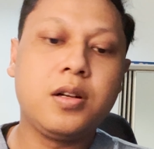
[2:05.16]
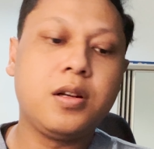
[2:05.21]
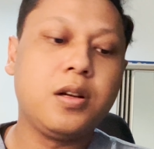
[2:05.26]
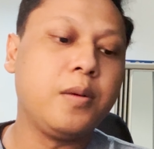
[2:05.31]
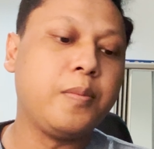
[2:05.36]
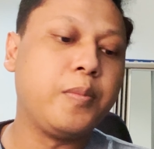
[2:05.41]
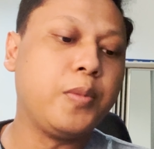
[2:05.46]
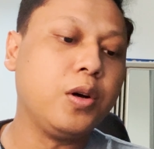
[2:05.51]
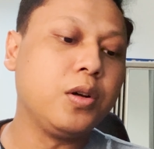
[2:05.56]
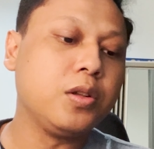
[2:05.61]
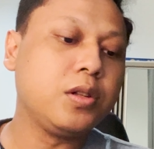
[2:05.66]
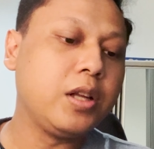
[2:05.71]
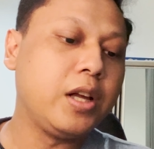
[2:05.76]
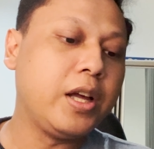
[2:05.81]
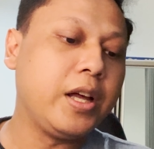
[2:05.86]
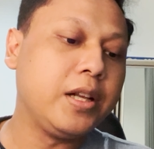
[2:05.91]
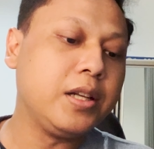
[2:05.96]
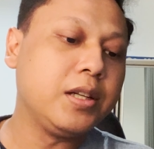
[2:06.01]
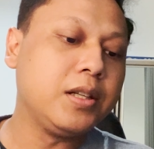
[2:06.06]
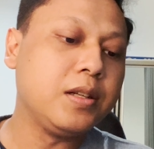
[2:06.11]
about
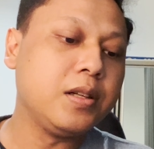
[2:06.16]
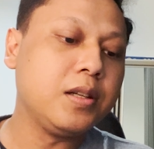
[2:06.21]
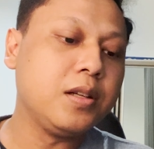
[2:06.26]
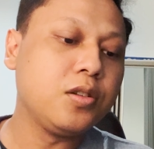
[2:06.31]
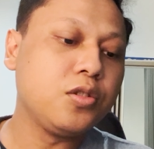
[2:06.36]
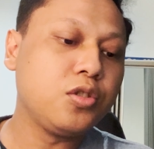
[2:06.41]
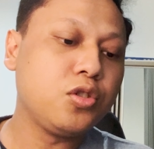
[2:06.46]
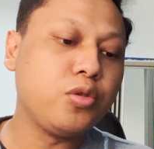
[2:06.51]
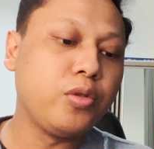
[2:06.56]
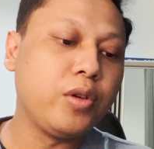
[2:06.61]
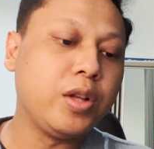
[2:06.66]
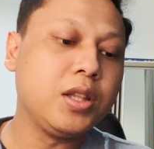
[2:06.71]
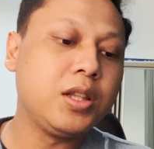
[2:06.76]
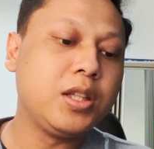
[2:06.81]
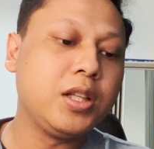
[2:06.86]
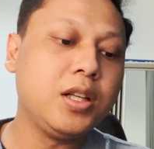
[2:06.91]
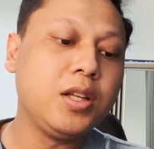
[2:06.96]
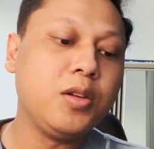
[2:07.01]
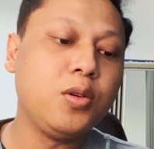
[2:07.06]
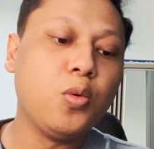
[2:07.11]
and
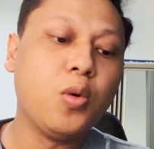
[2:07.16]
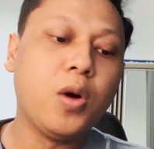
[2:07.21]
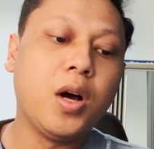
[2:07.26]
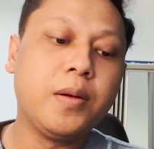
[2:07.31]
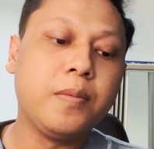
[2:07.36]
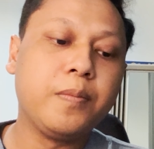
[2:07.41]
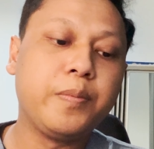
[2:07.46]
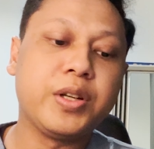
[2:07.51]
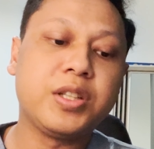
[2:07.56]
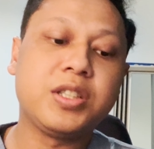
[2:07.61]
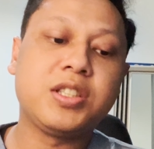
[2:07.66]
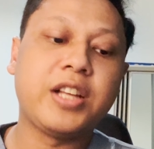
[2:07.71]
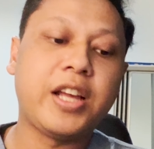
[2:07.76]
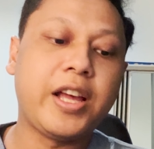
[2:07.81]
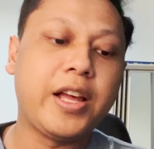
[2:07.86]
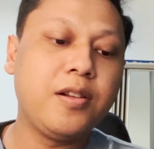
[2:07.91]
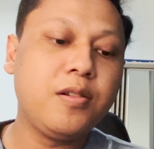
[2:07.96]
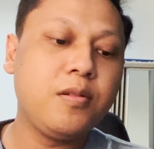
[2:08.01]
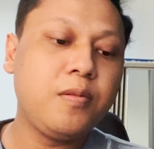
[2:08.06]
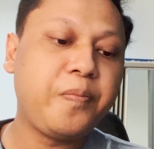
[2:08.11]
twenty-one
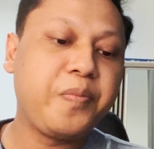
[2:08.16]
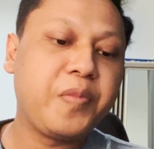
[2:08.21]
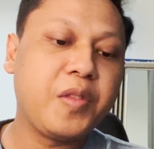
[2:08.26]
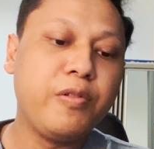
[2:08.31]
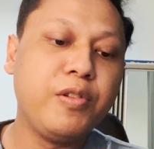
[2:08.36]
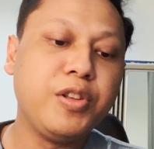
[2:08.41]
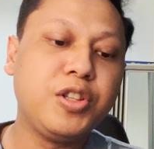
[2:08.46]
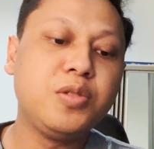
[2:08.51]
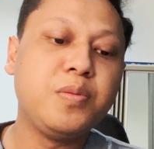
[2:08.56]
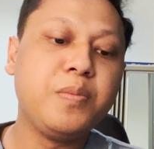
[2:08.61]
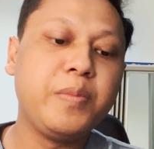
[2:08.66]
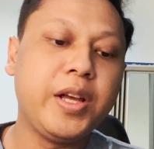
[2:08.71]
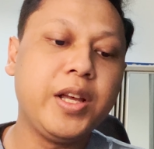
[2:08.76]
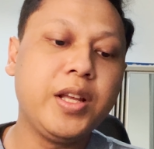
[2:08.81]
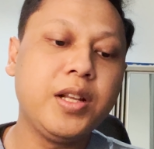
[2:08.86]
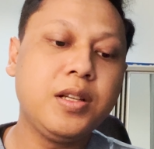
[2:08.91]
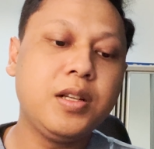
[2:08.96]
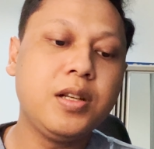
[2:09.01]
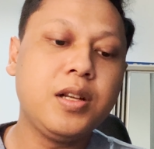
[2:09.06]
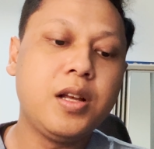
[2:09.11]
percent, which
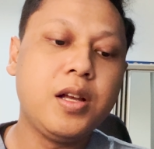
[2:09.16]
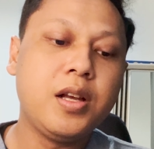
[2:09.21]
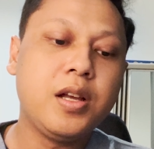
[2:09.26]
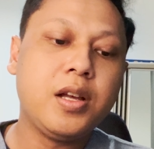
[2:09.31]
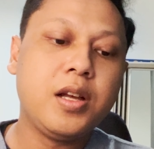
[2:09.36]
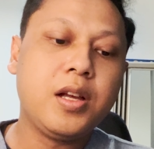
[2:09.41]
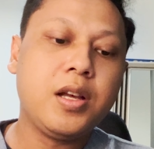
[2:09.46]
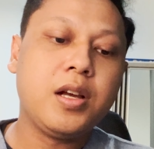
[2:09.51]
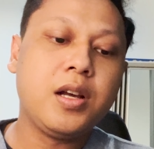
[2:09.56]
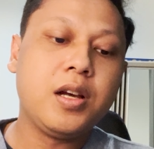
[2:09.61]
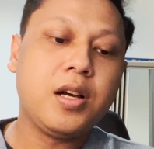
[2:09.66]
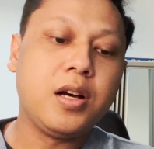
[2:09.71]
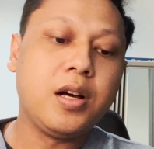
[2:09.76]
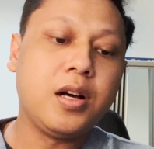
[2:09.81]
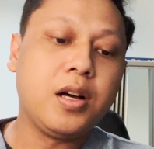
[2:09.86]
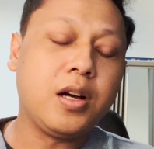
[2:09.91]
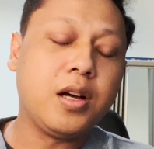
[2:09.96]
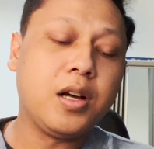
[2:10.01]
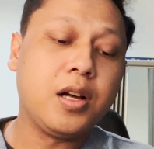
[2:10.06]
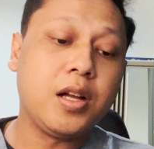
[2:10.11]
mean
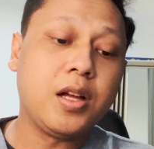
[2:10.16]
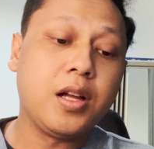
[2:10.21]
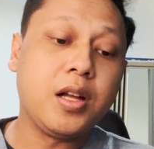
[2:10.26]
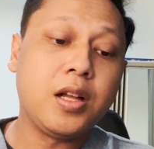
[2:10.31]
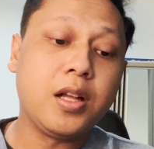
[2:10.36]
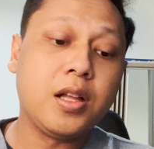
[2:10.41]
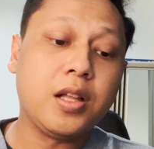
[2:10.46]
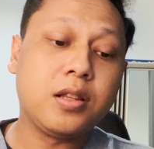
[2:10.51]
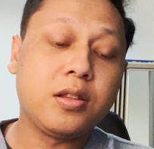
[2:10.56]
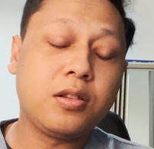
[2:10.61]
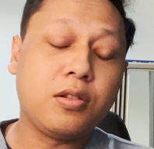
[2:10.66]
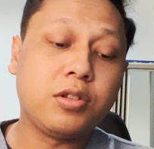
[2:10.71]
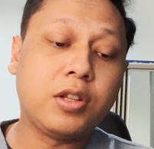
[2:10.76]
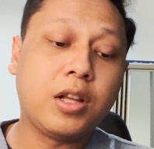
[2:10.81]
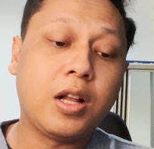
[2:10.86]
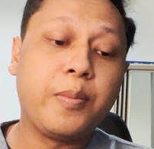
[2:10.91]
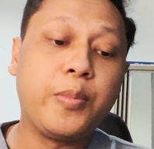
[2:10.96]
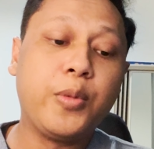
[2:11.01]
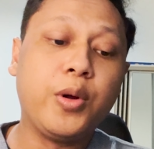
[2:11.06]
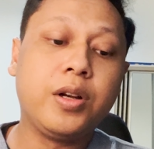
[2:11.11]
uh,
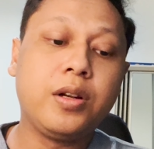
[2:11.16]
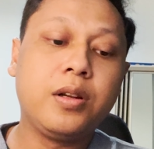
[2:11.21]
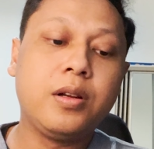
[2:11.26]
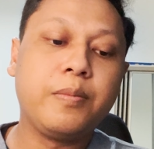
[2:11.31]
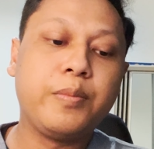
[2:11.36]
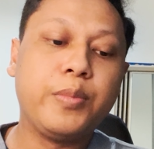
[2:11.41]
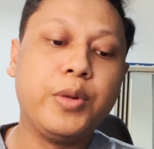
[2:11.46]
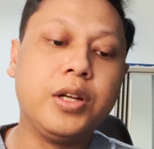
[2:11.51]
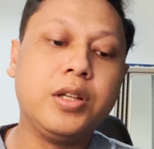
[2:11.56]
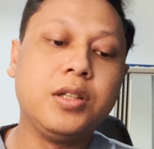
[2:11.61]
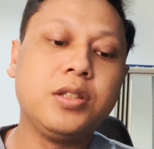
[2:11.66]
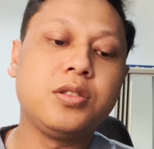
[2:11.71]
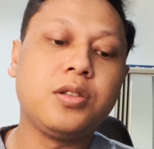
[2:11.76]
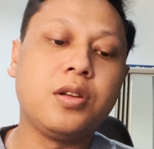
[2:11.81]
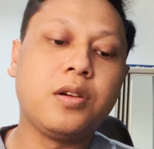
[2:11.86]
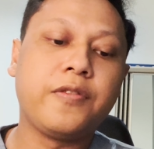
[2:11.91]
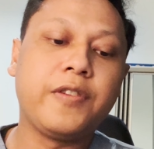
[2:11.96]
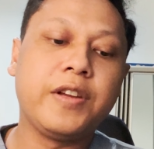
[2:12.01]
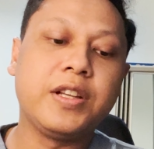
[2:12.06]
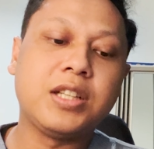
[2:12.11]
total burn
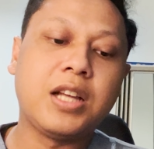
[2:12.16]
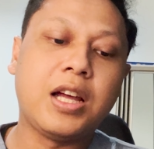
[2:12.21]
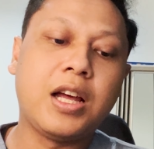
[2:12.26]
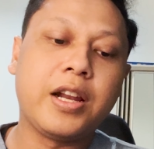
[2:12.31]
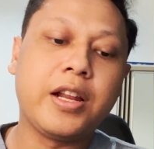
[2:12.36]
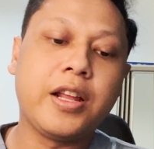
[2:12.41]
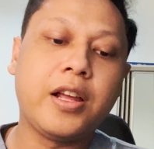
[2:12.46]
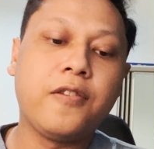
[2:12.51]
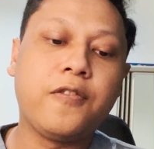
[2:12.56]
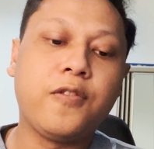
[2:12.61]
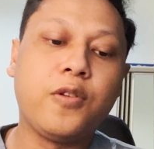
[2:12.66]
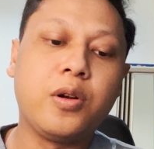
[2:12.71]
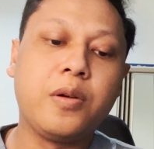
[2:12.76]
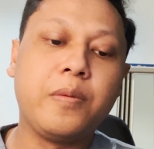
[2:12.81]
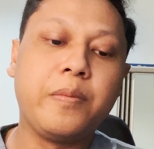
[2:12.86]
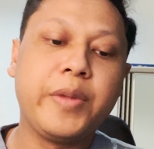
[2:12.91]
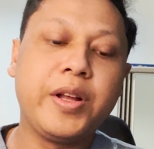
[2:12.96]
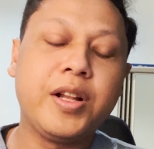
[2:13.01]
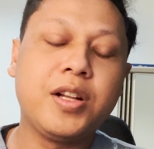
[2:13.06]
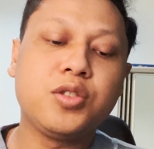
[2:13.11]
surface area for
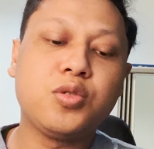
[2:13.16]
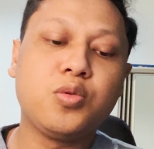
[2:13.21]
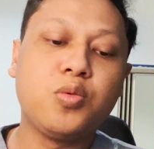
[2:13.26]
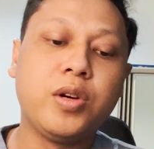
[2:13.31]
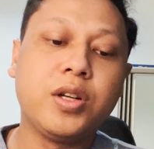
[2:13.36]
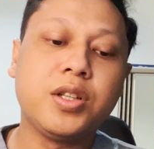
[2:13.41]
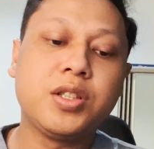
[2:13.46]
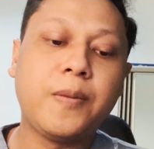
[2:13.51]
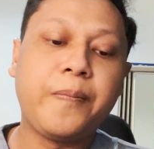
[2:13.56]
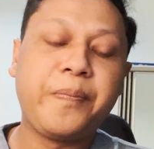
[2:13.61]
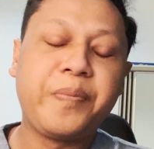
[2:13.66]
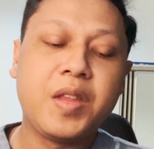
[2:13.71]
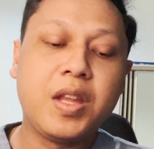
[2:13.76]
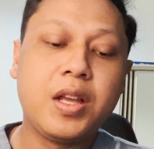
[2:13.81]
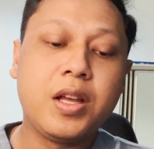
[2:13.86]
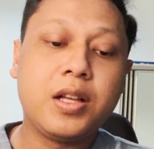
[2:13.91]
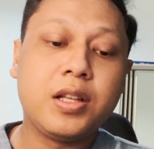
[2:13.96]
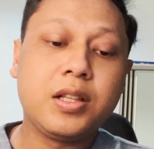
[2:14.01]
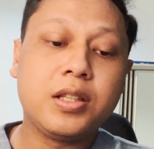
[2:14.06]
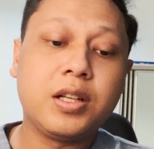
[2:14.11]
males was
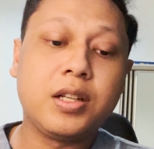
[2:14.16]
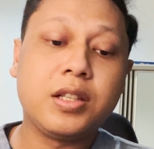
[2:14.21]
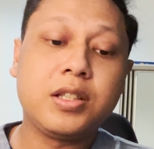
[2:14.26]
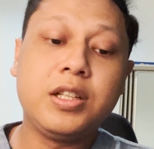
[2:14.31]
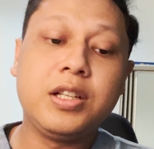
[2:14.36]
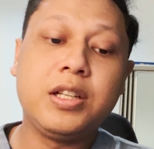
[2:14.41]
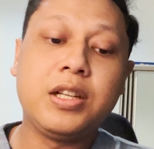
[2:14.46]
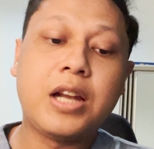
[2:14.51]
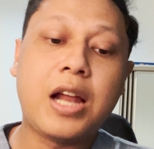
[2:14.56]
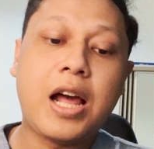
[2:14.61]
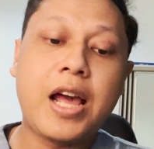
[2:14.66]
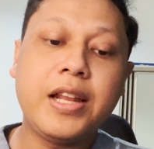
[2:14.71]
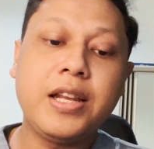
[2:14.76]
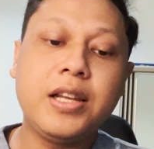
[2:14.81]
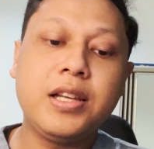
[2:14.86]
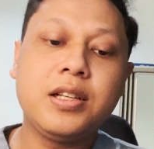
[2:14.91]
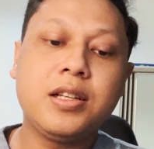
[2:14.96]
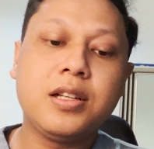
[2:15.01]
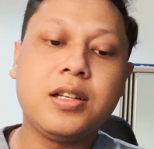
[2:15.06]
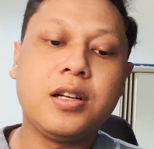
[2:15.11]

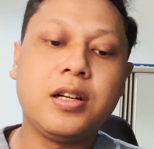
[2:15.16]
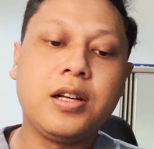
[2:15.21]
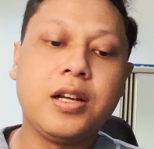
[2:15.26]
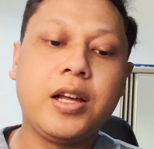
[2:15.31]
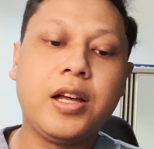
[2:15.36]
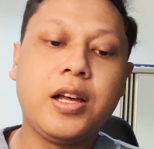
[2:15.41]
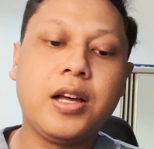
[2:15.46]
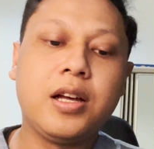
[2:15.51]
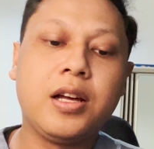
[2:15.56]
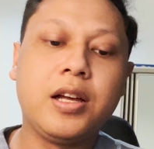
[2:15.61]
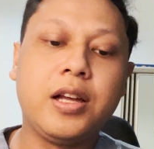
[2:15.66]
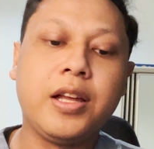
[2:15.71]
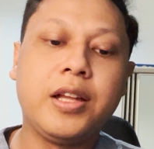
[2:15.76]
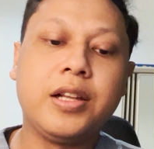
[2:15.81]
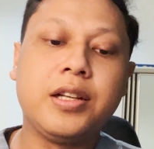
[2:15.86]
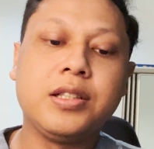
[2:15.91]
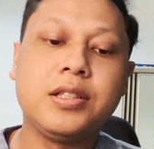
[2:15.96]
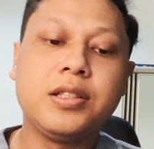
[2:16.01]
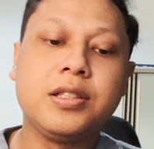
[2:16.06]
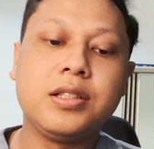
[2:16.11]
thirty-nine
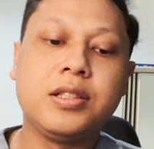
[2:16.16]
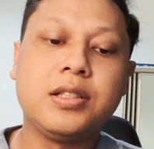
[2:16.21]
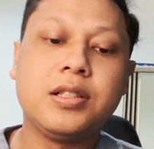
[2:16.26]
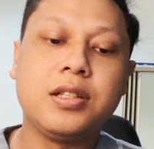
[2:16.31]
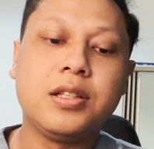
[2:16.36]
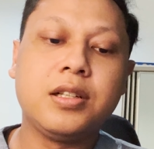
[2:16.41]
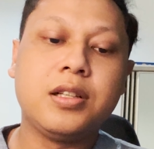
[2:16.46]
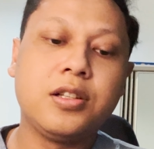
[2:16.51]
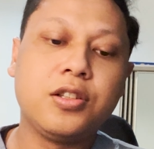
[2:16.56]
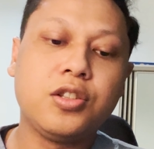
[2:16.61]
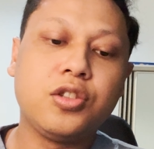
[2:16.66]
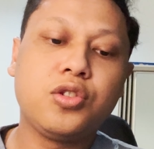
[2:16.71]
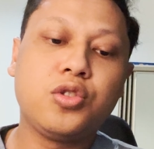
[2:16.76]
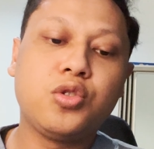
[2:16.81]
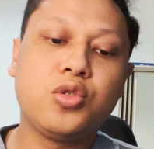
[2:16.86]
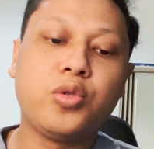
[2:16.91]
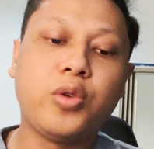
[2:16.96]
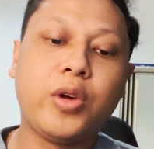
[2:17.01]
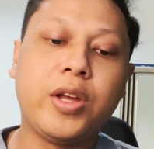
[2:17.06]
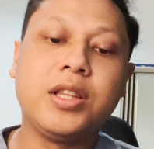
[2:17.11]
and
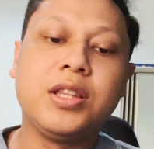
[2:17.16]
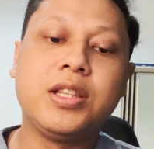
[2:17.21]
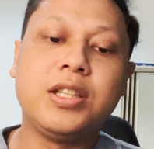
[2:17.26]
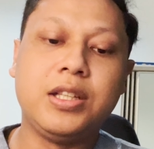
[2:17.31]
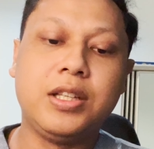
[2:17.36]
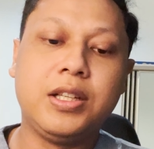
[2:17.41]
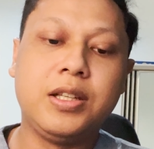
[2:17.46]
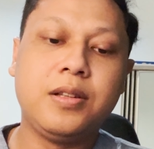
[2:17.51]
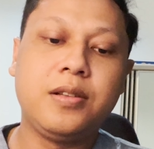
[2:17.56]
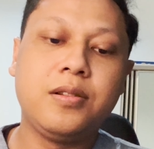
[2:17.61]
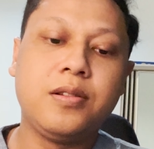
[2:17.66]
twenty.